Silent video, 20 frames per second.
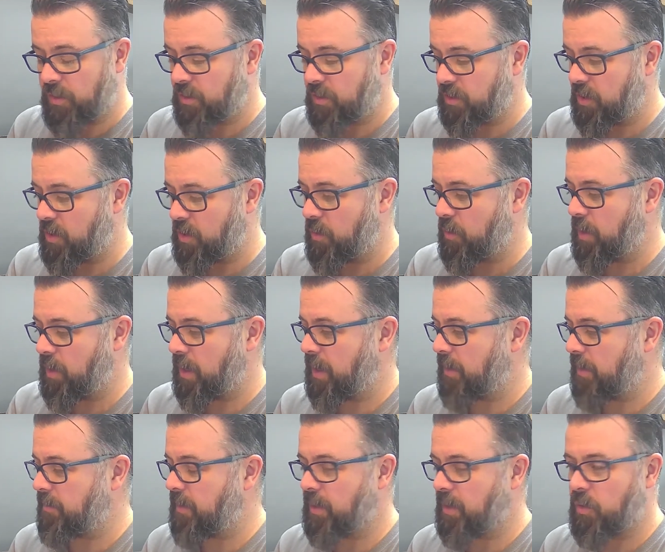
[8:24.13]
So a
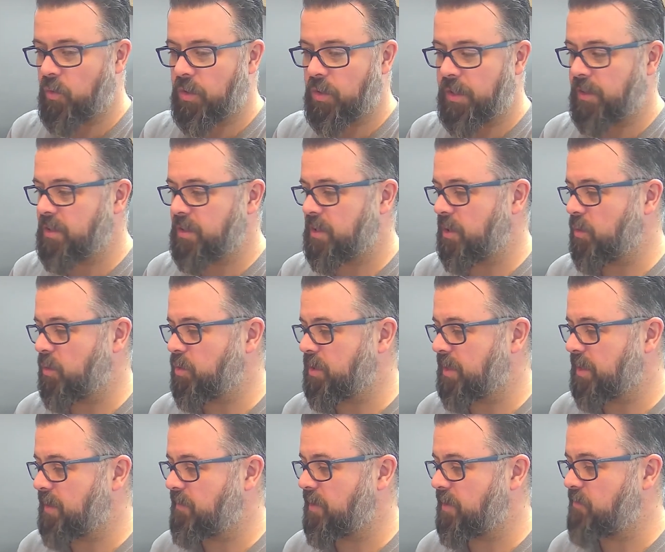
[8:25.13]
good little solution. I
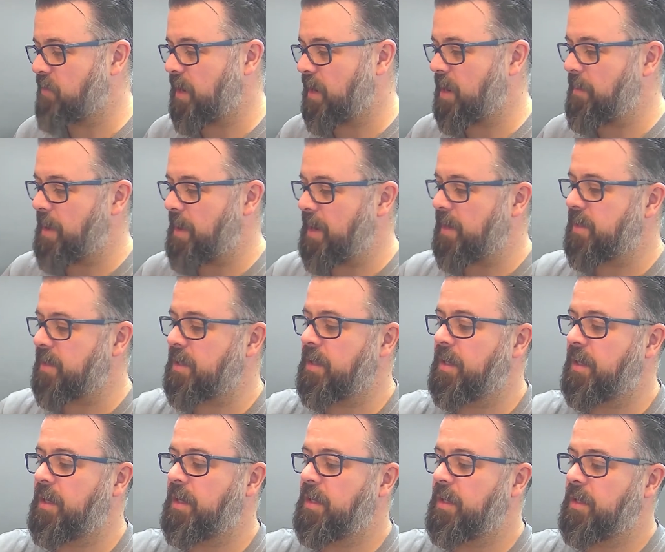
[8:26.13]
definitely recommend
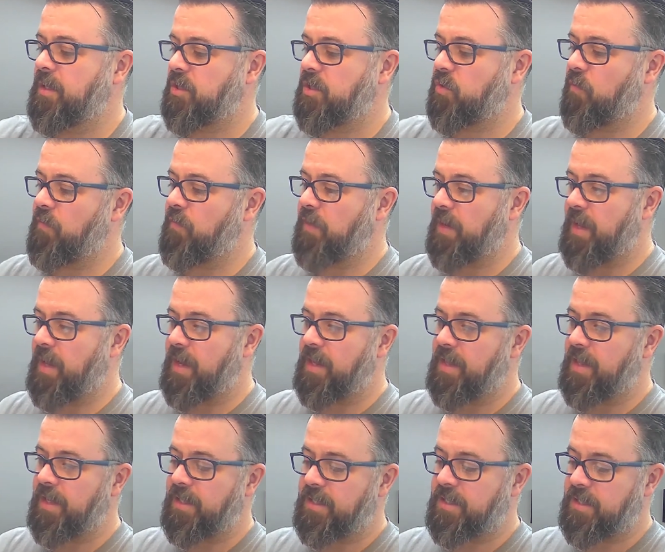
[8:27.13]
something like
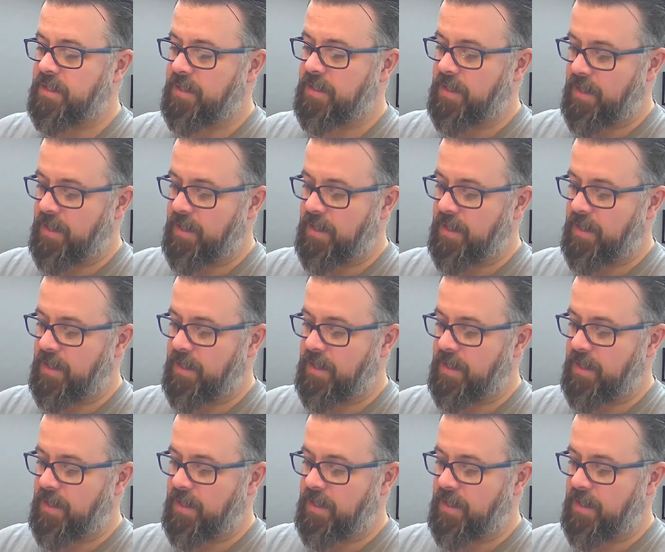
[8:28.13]
this.